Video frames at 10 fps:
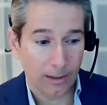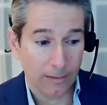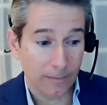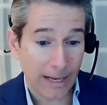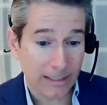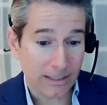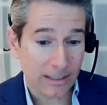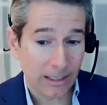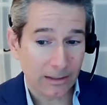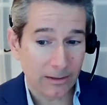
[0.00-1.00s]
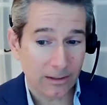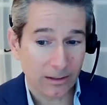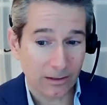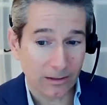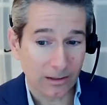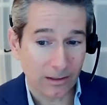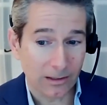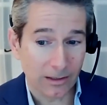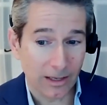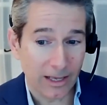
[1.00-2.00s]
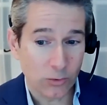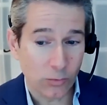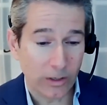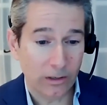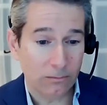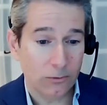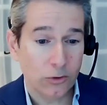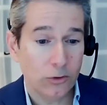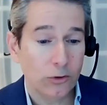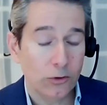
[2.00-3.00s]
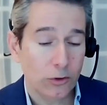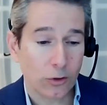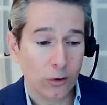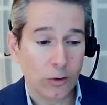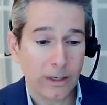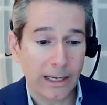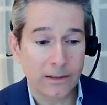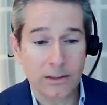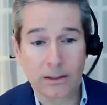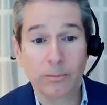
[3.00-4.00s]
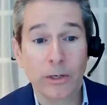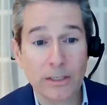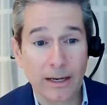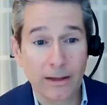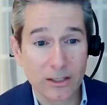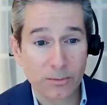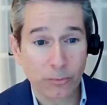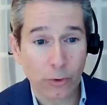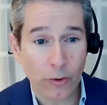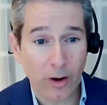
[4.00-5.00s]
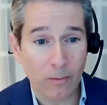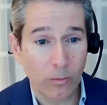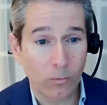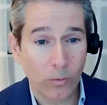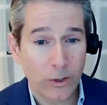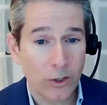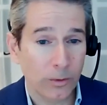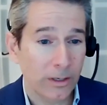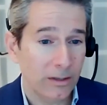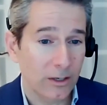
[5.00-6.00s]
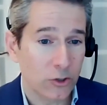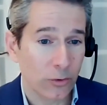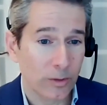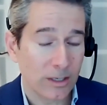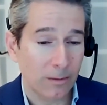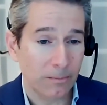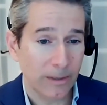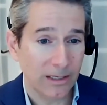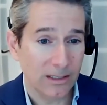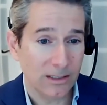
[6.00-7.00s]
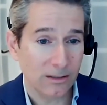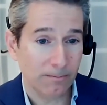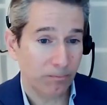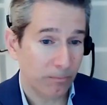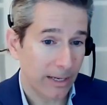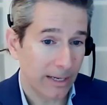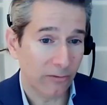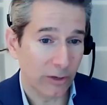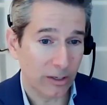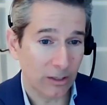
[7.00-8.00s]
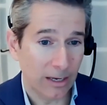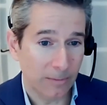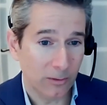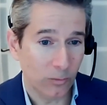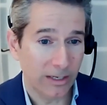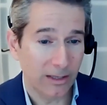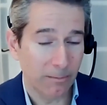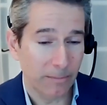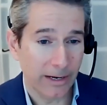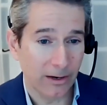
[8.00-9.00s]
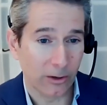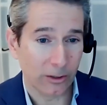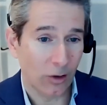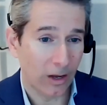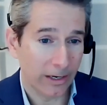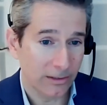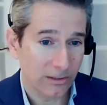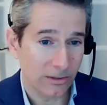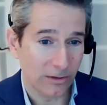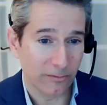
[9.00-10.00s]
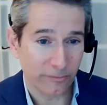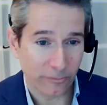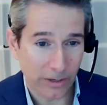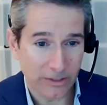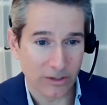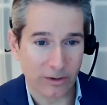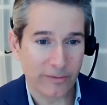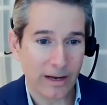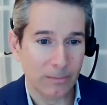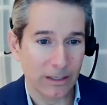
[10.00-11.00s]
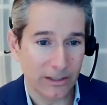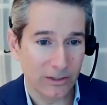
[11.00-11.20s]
That said, as we took a look at putting together this program, we don't need the insurance companies paying every claimant. We need them paying our clients and our friends and our family.